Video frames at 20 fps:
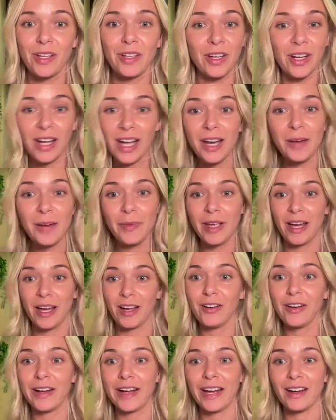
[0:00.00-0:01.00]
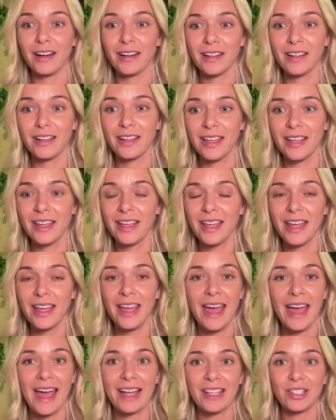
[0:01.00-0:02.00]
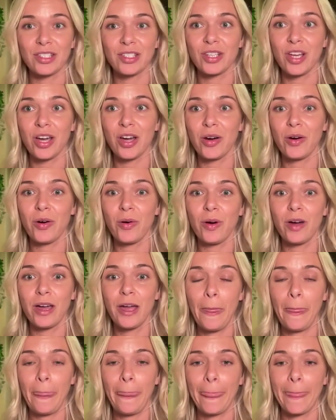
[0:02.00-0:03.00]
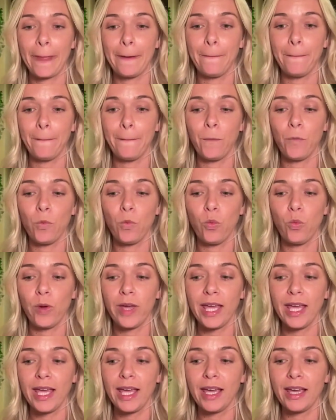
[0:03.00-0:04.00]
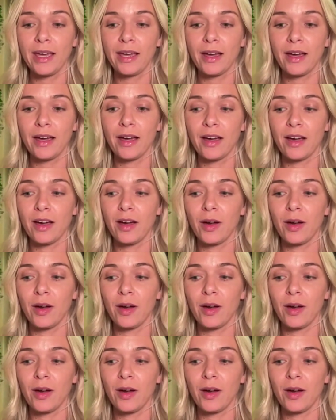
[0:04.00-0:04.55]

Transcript: You're going to be hungrier. And so it